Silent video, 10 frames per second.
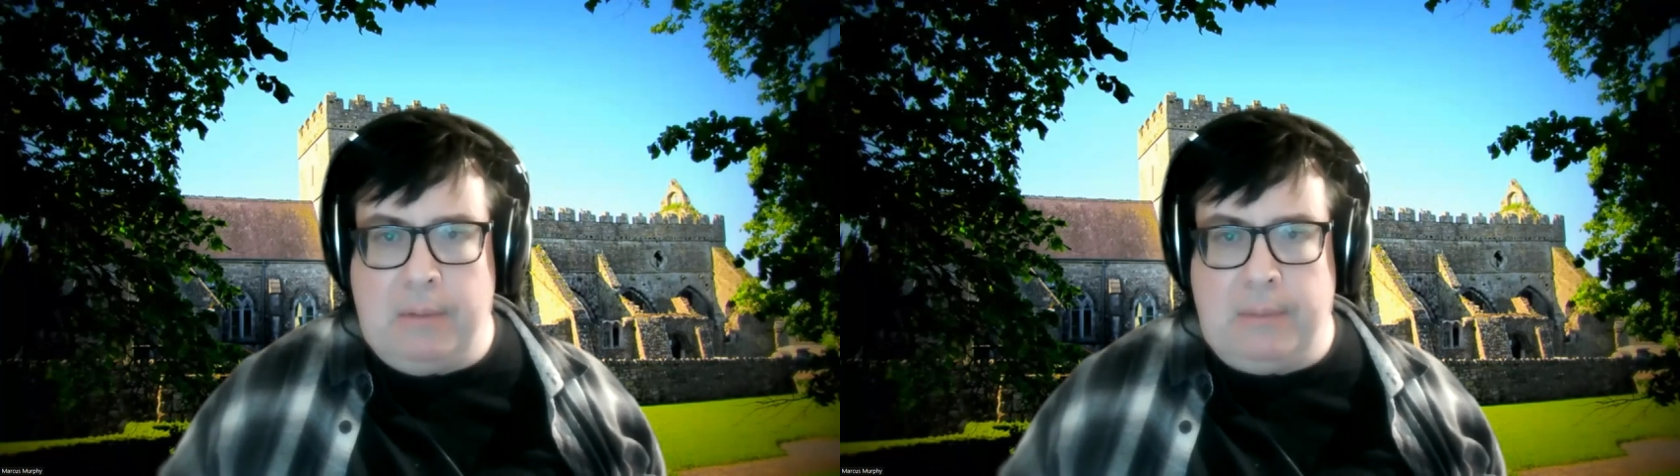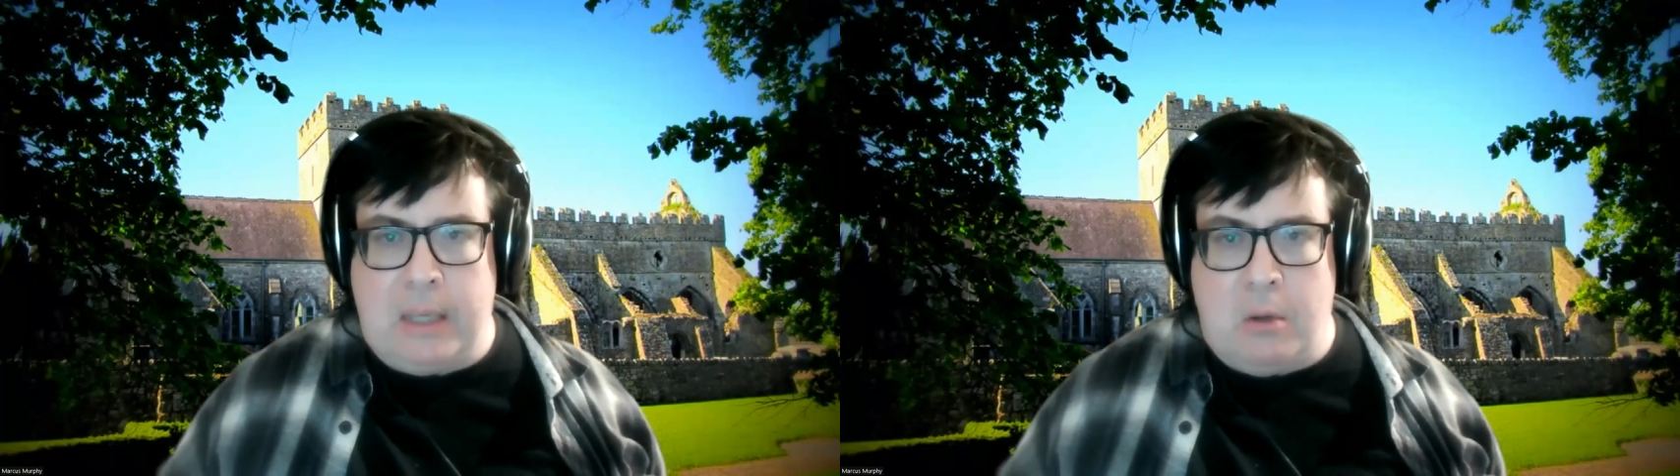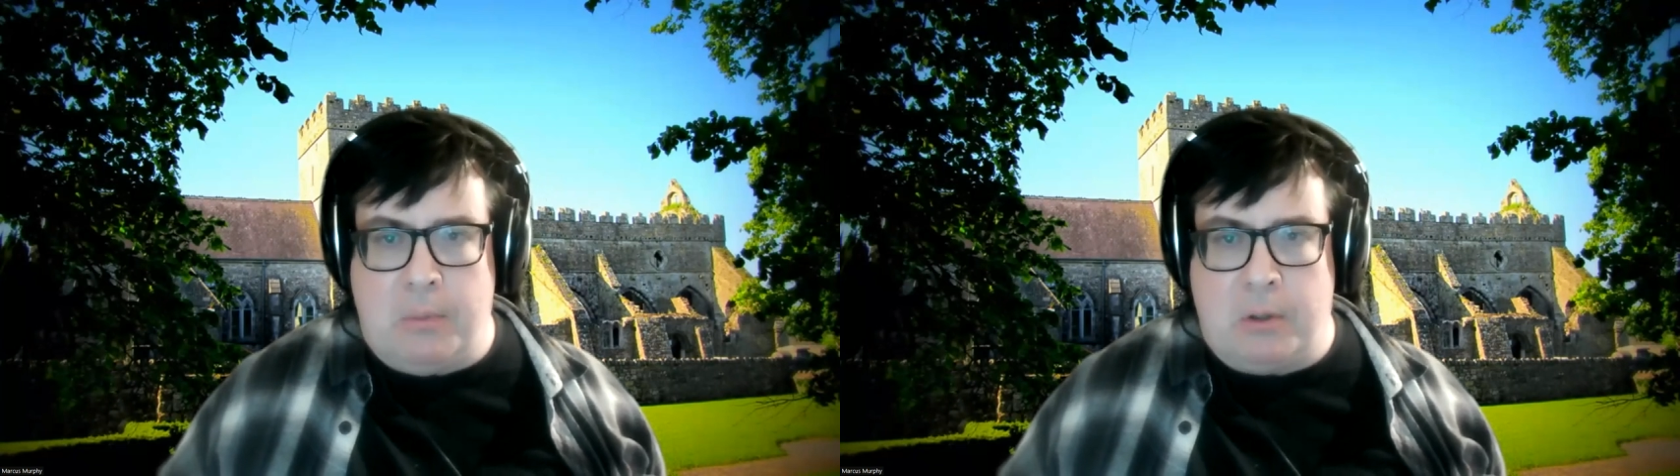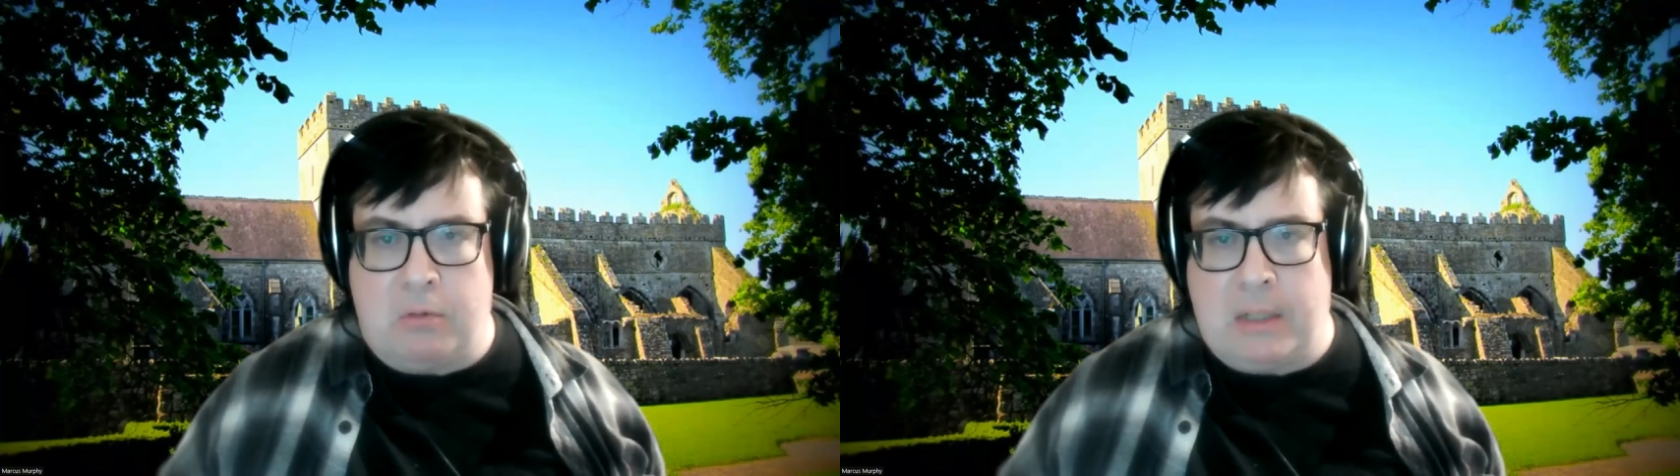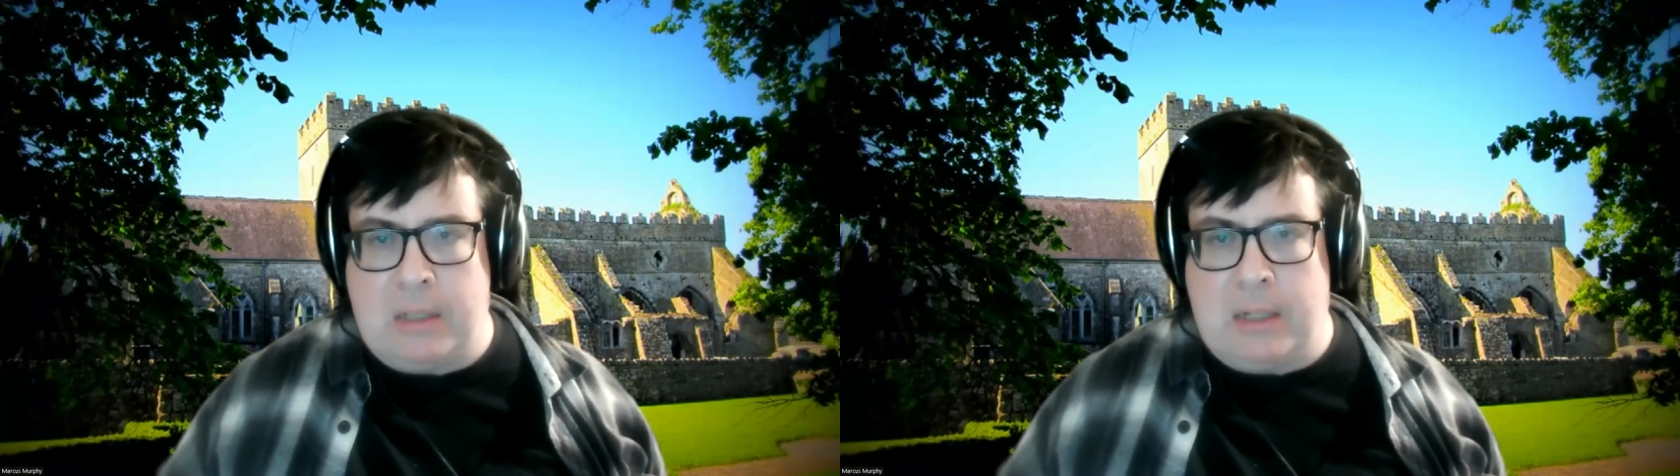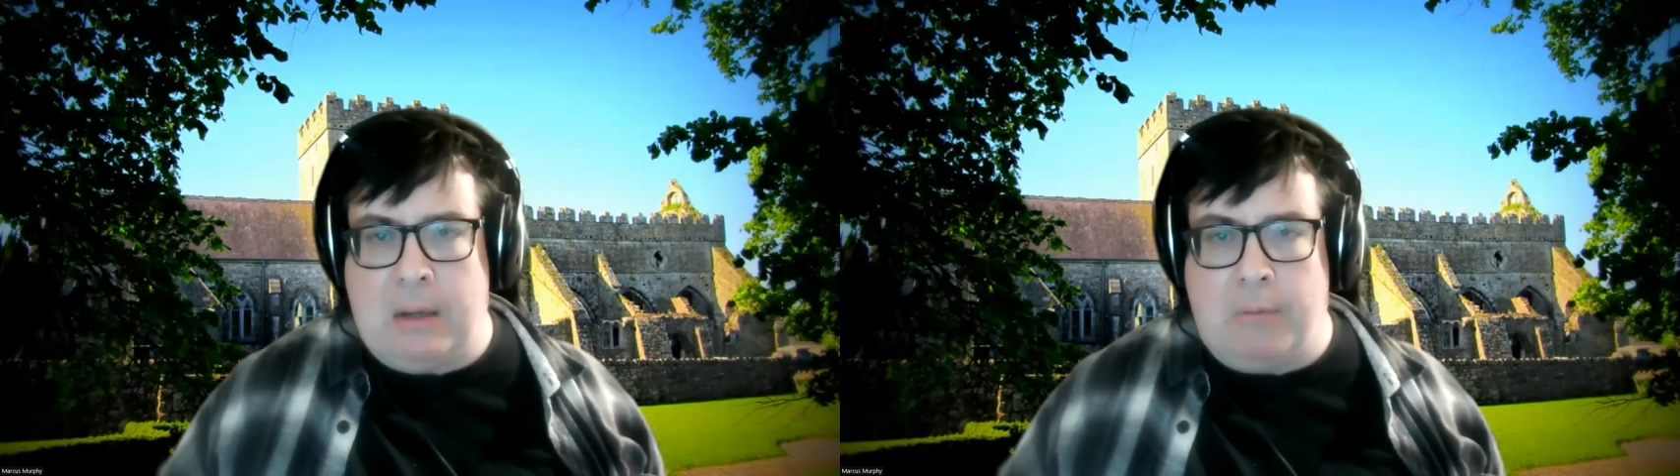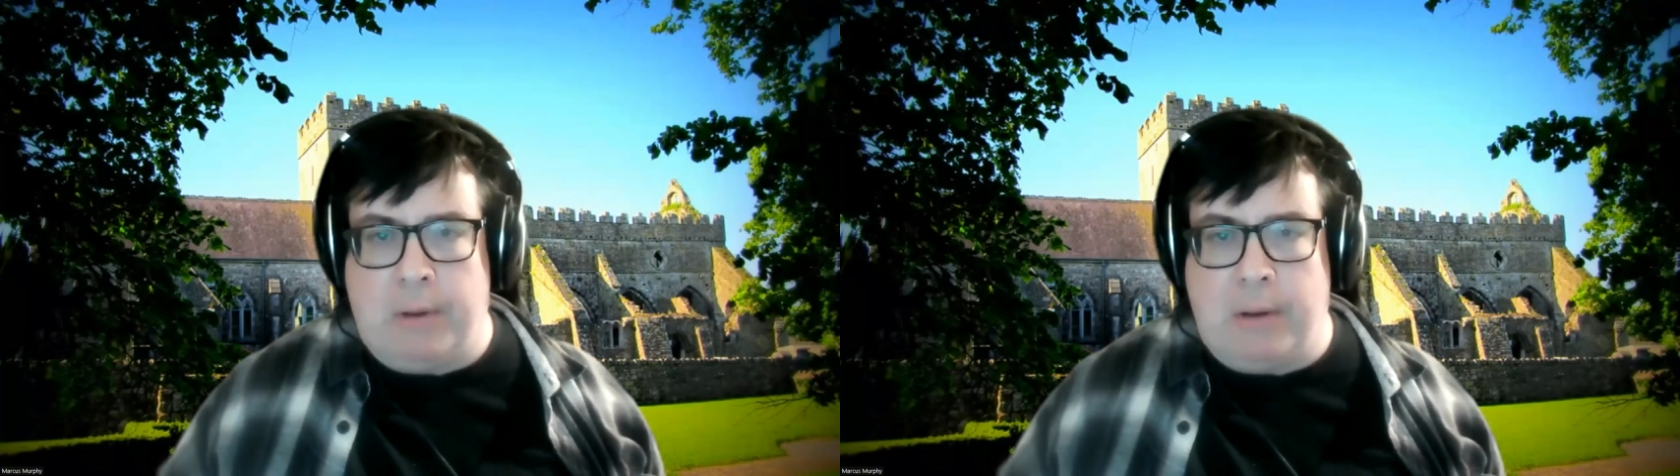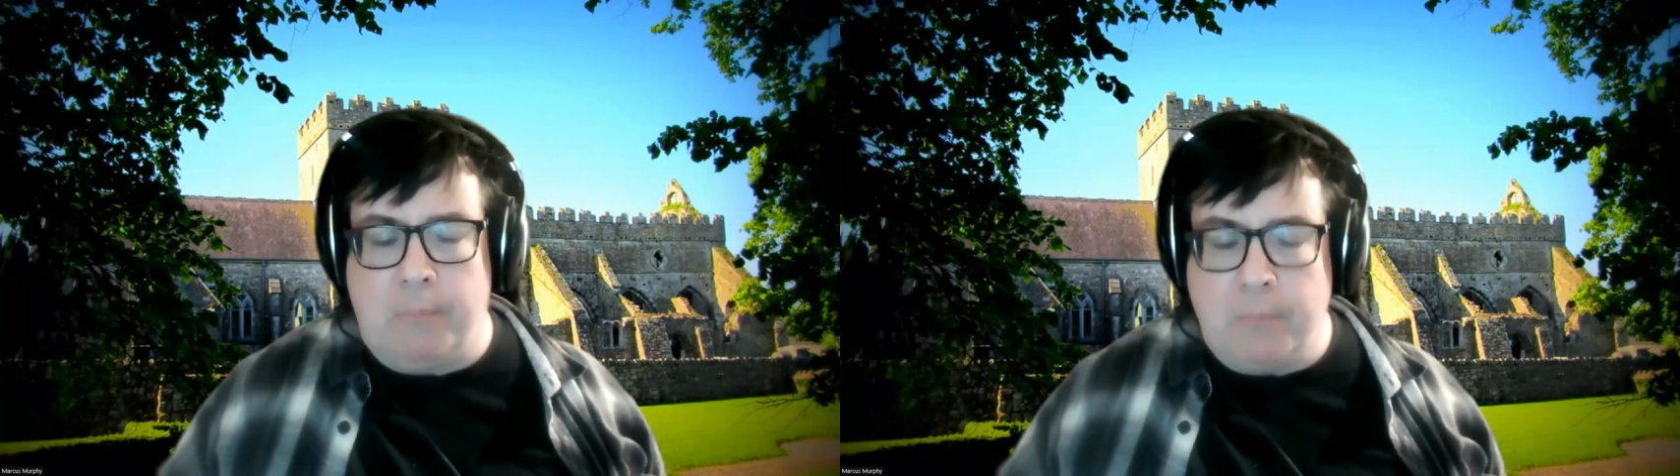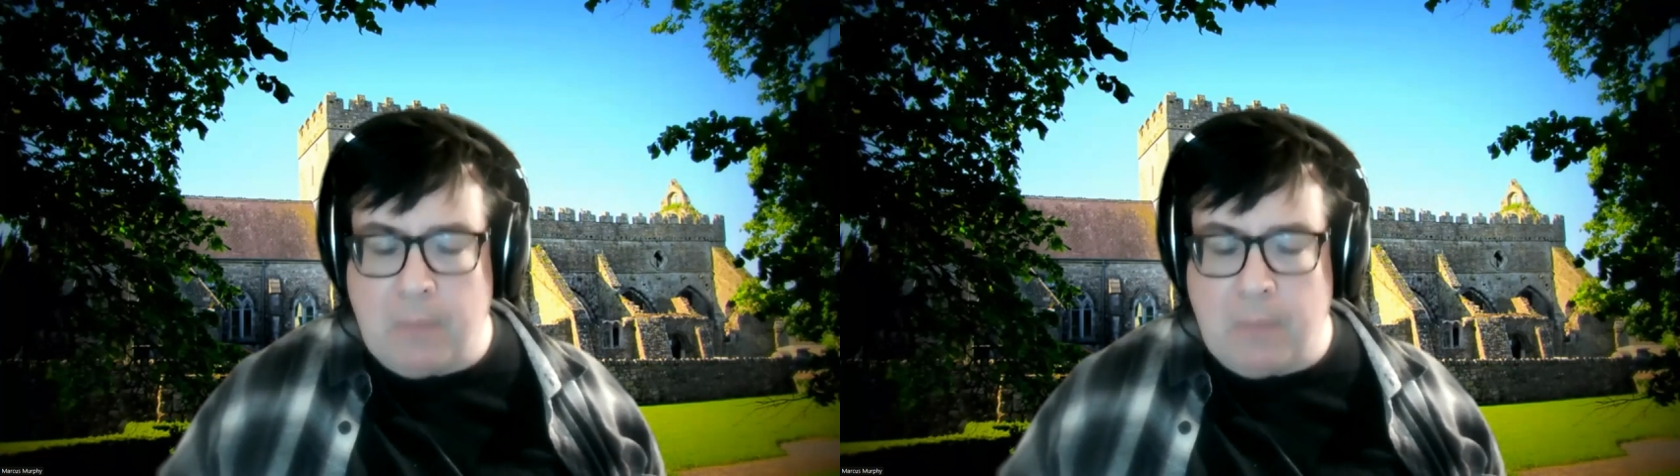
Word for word: the human tragedy of it